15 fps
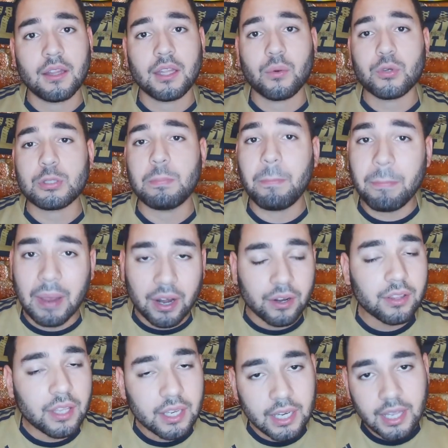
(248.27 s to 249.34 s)
There was
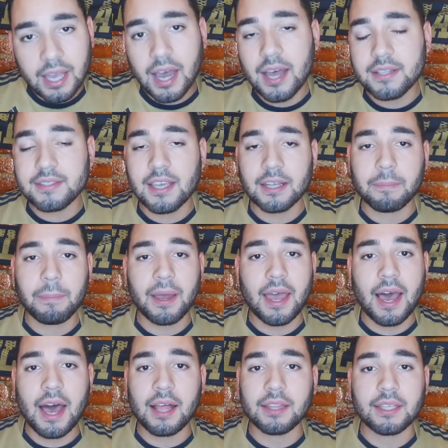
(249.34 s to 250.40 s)
barely any contact by
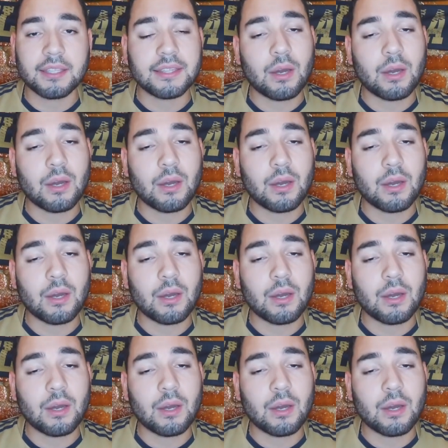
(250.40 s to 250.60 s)
Ali.